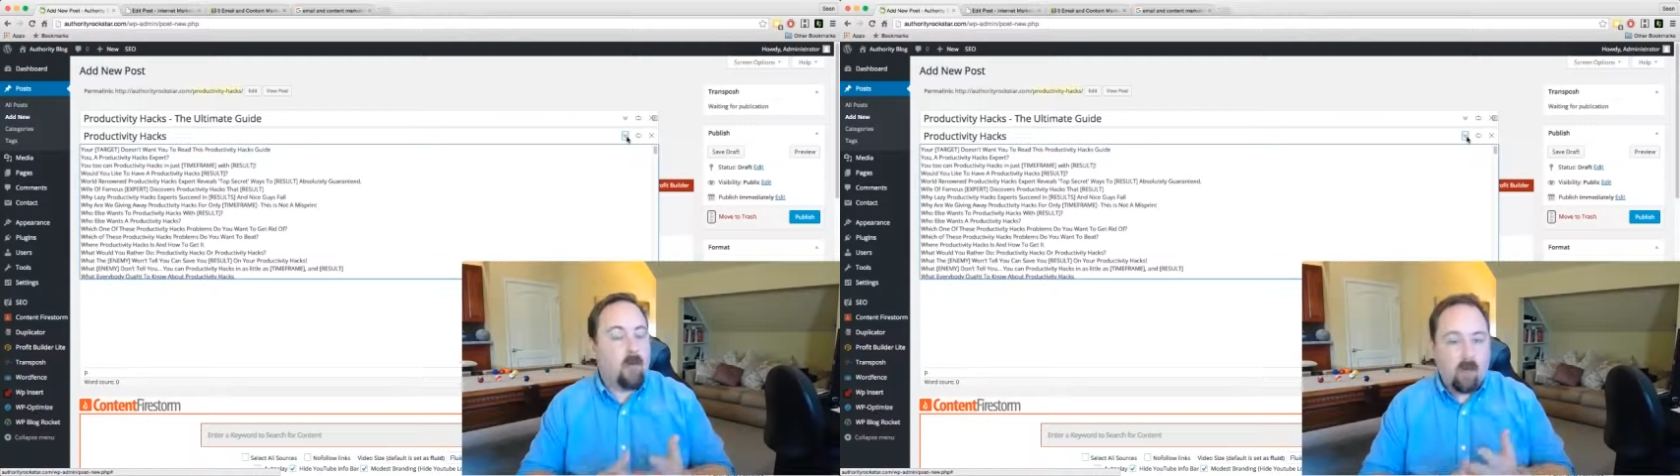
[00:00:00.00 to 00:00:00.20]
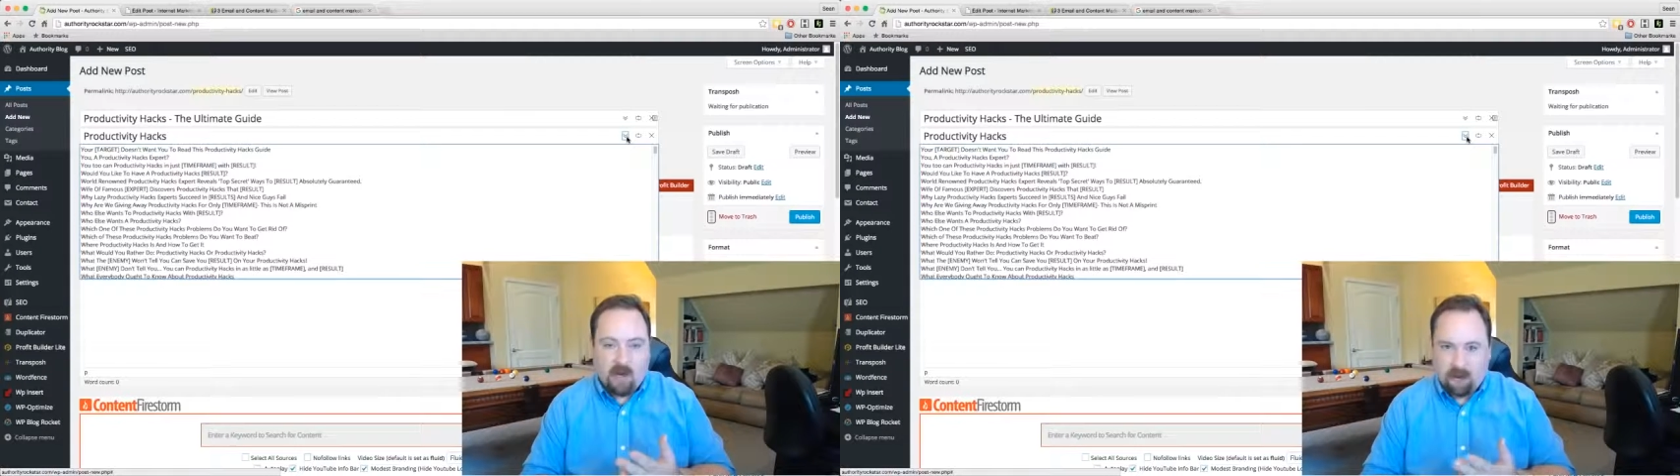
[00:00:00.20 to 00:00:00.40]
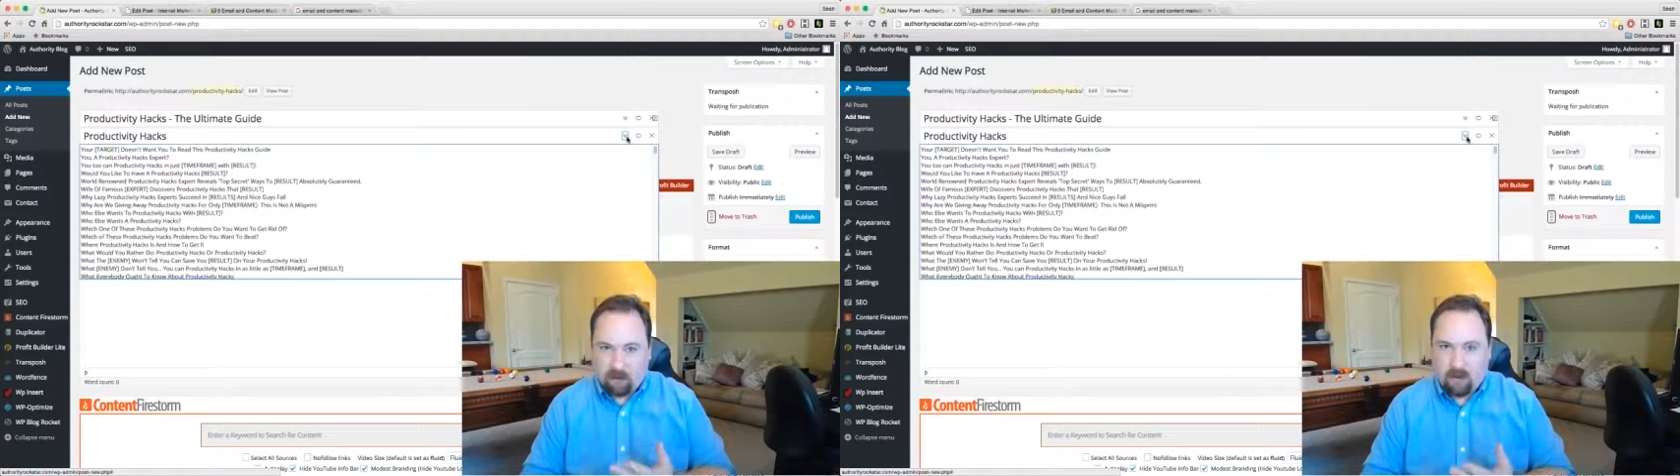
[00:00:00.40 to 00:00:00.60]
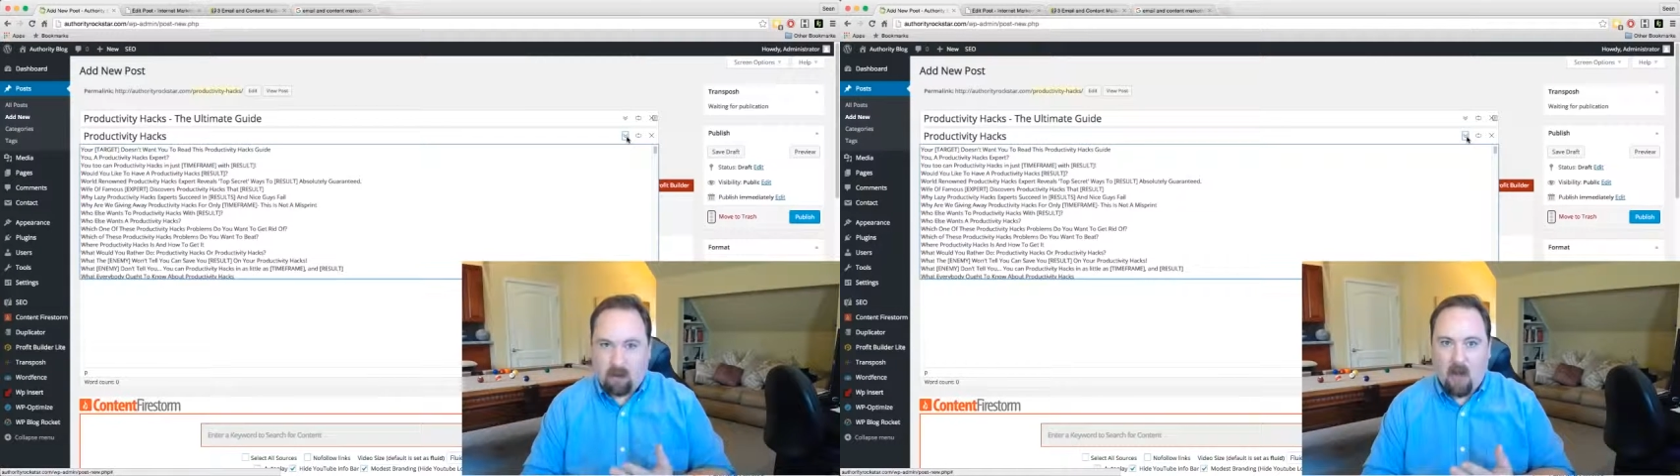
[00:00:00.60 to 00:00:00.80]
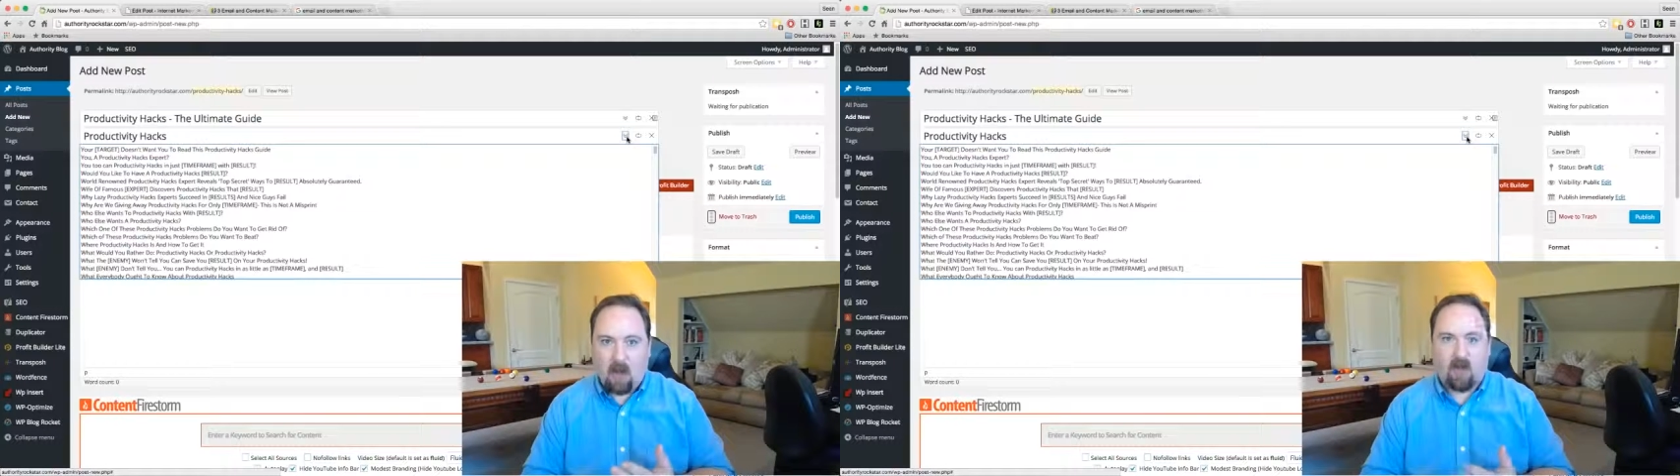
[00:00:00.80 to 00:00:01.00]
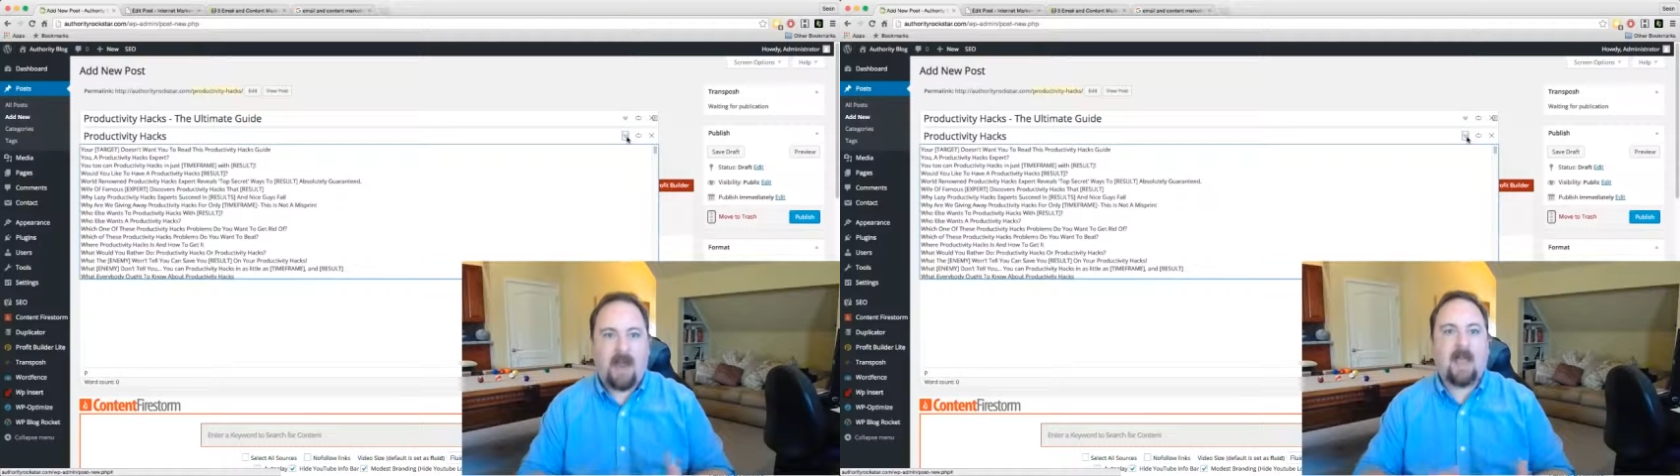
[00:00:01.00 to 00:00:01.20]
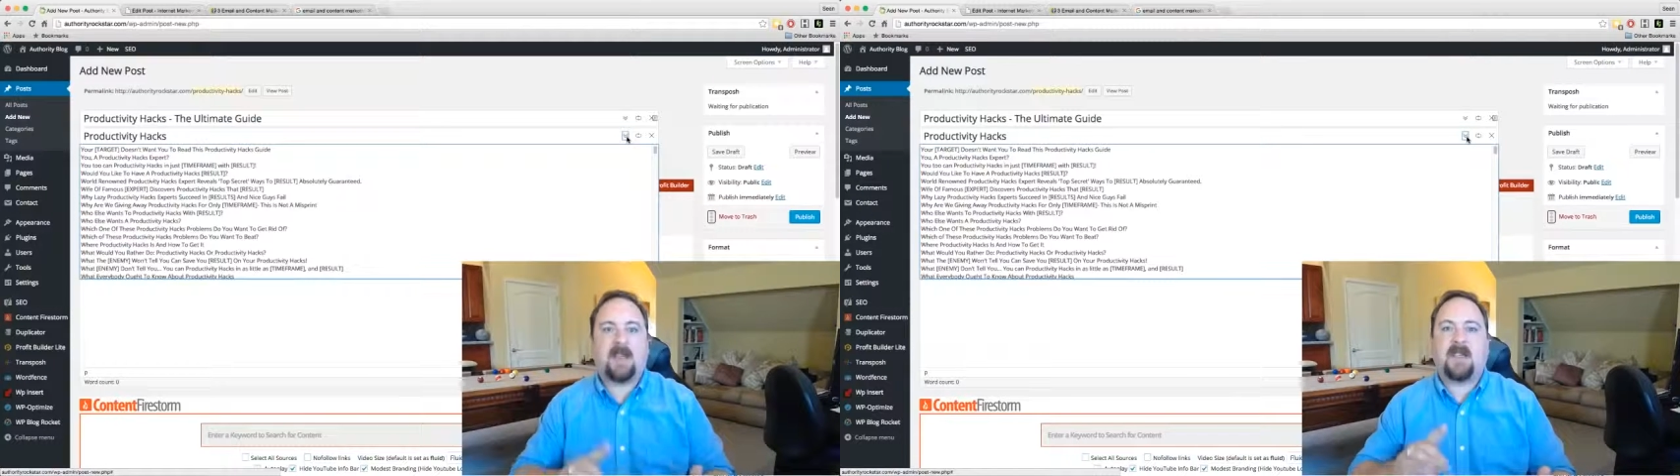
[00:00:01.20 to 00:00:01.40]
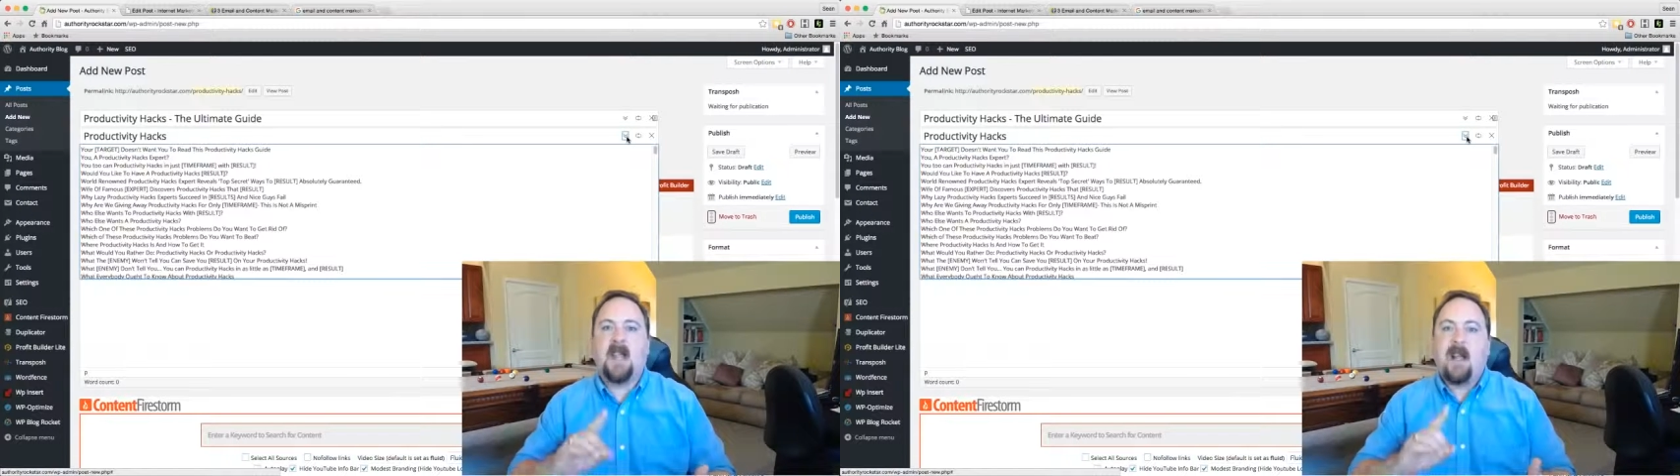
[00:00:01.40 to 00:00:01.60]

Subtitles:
reduced blog rates,